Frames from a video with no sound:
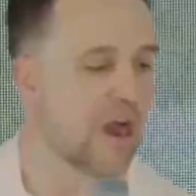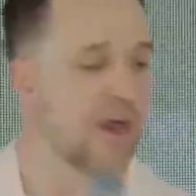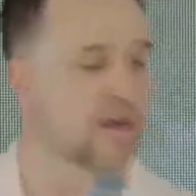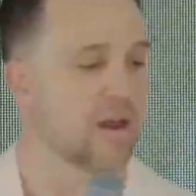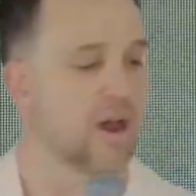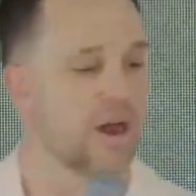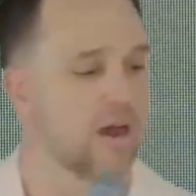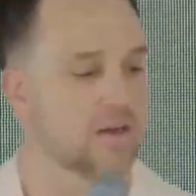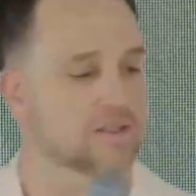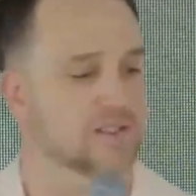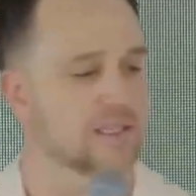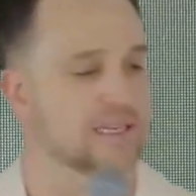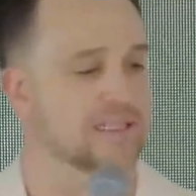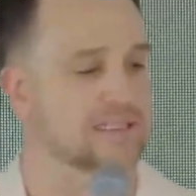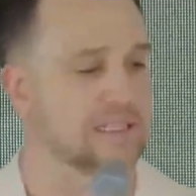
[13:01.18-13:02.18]
not
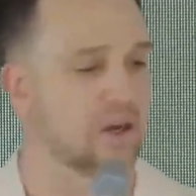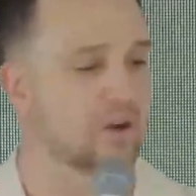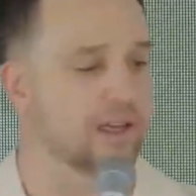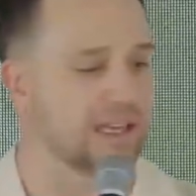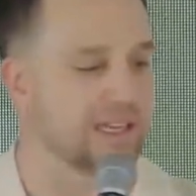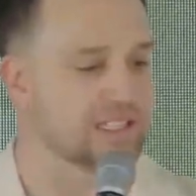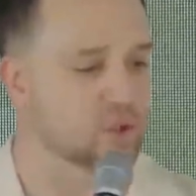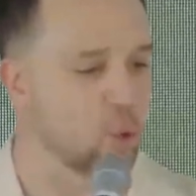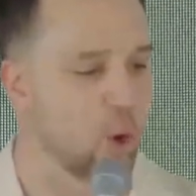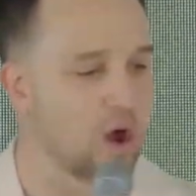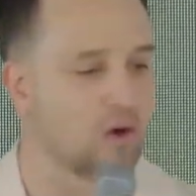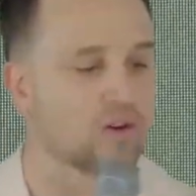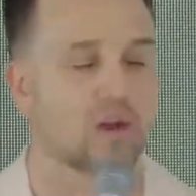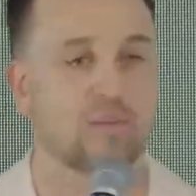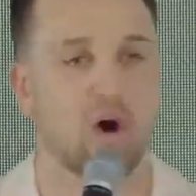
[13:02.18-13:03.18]
us until he is
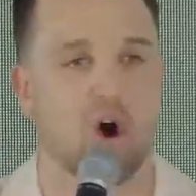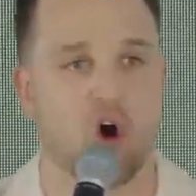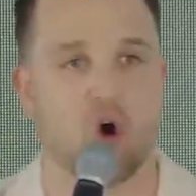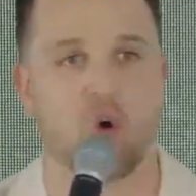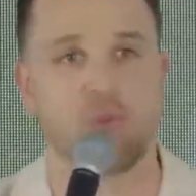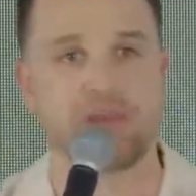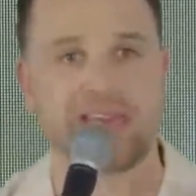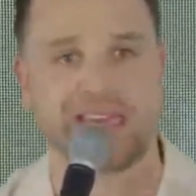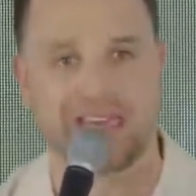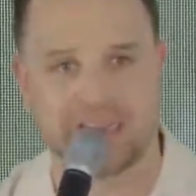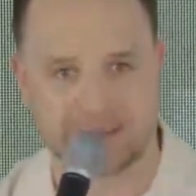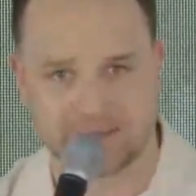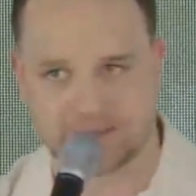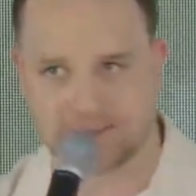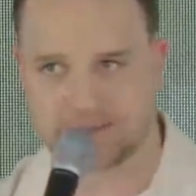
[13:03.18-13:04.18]
welcome home in
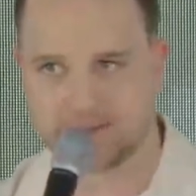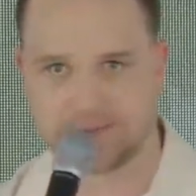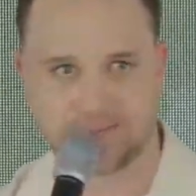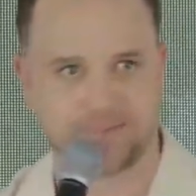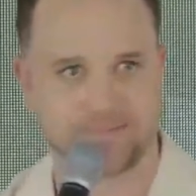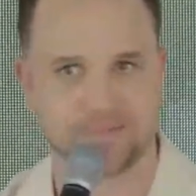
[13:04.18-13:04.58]
us.